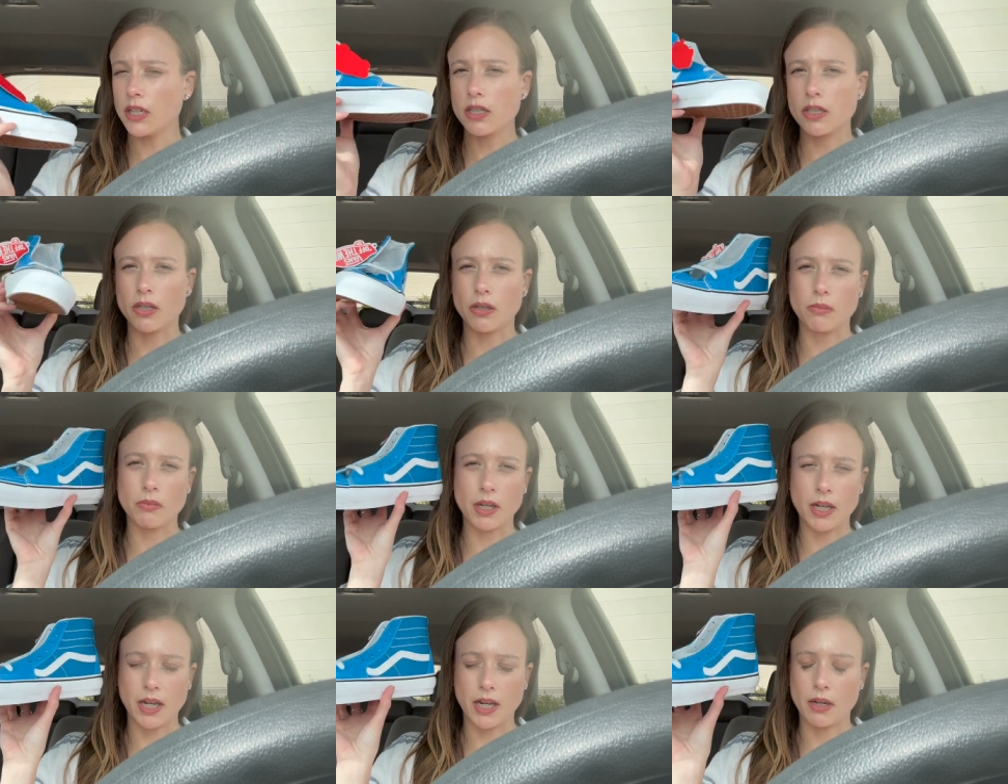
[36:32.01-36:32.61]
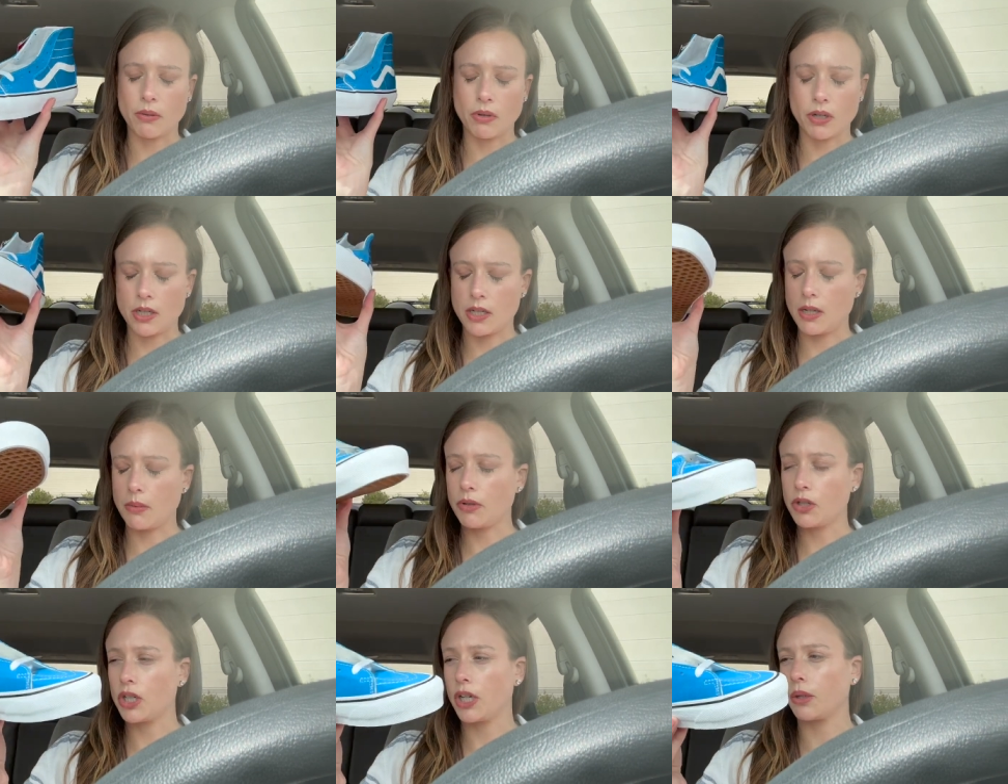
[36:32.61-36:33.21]
So again, I'm gonna
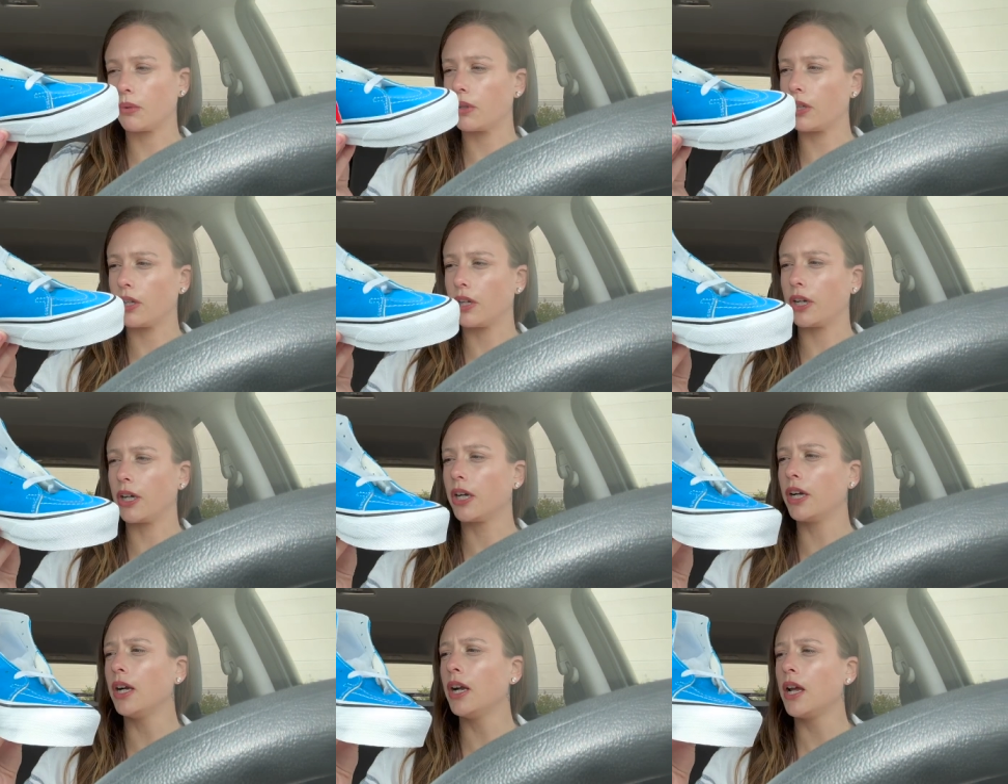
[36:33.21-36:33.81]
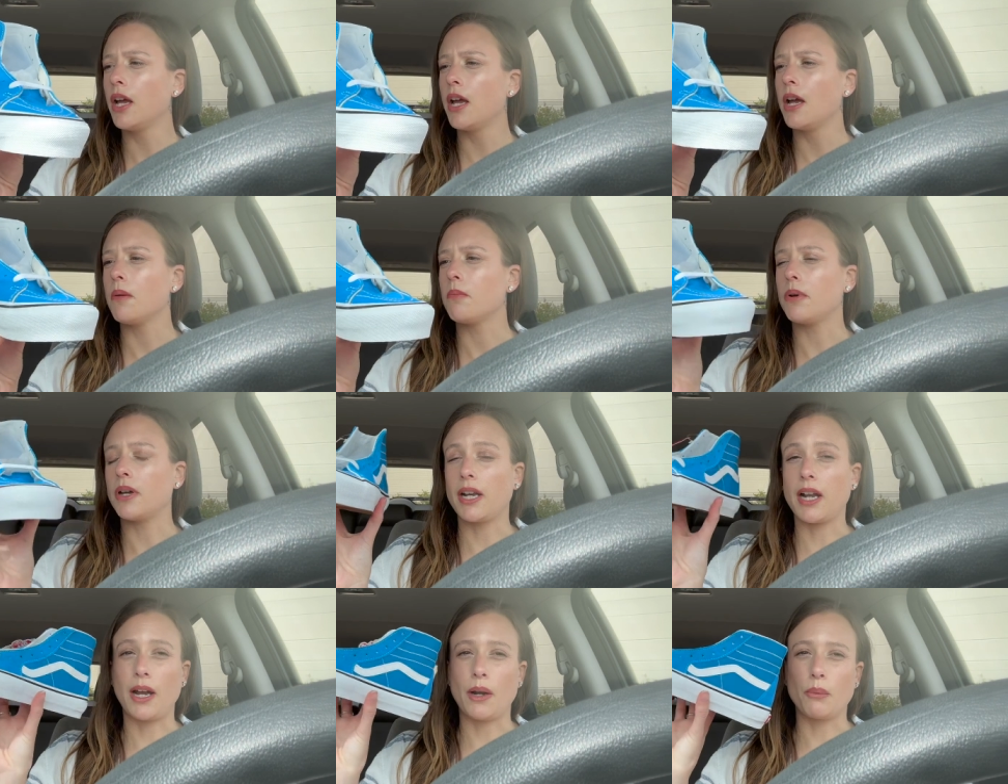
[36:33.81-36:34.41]
double check with her.
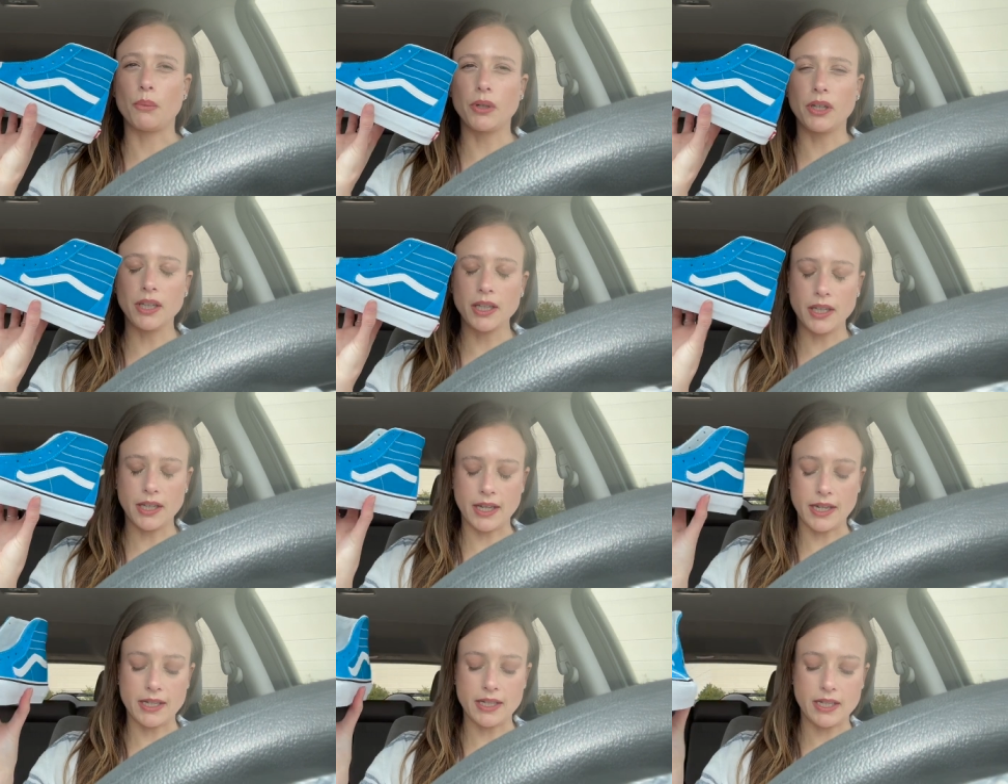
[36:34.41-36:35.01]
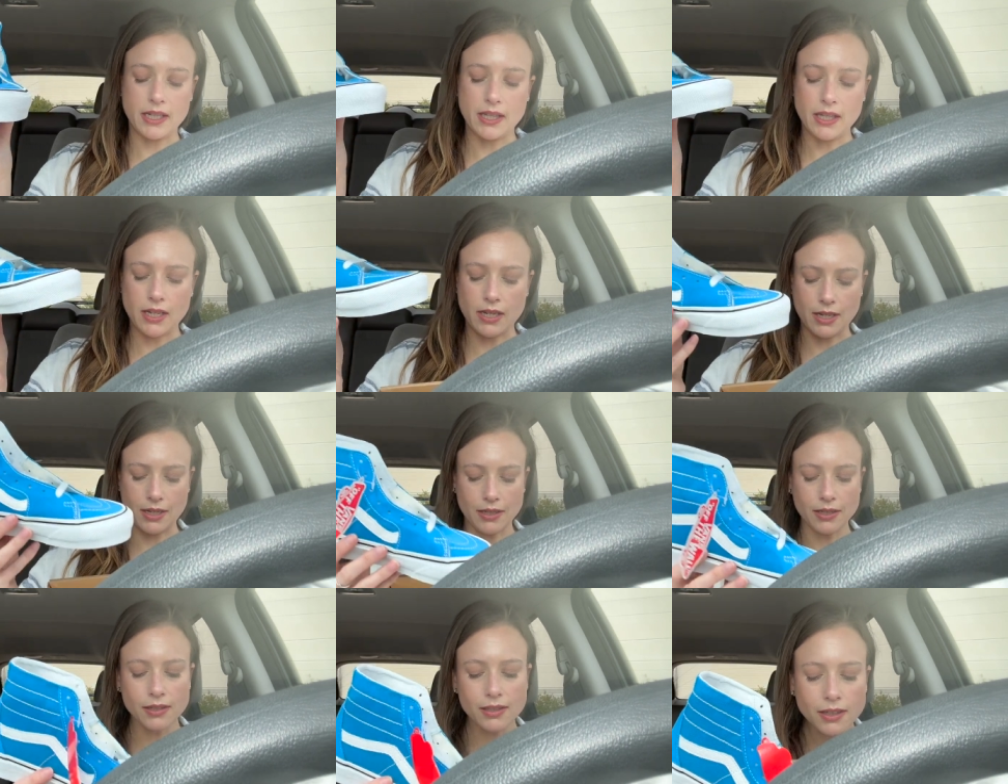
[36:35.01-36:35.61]
But I really liked
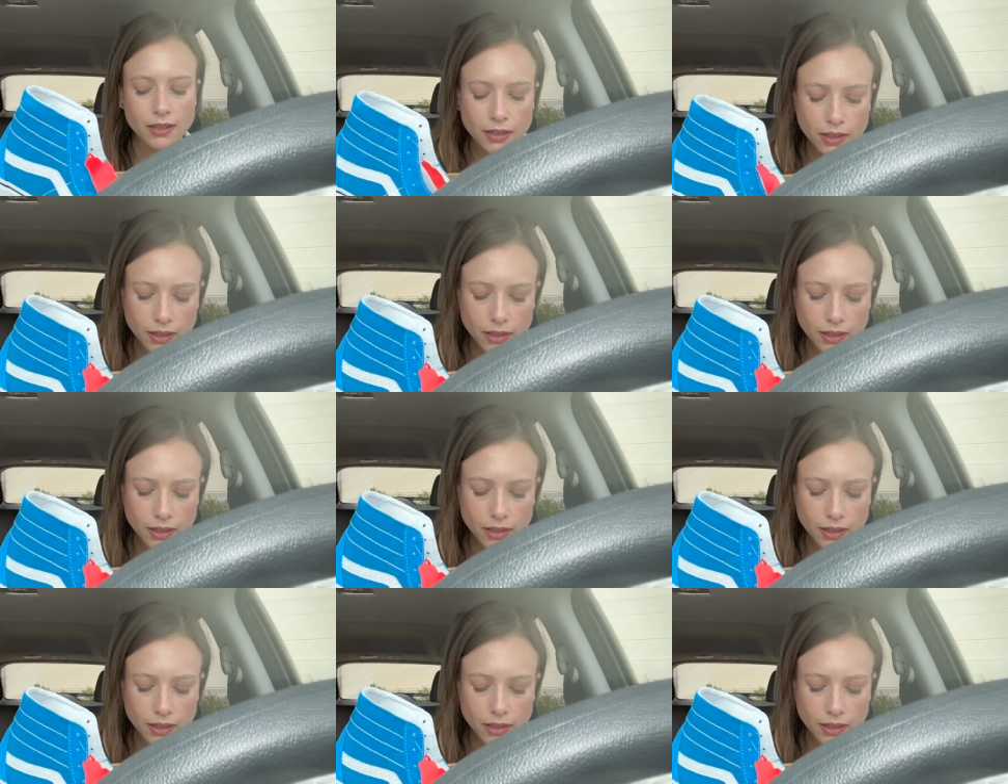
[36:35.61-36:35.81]
these.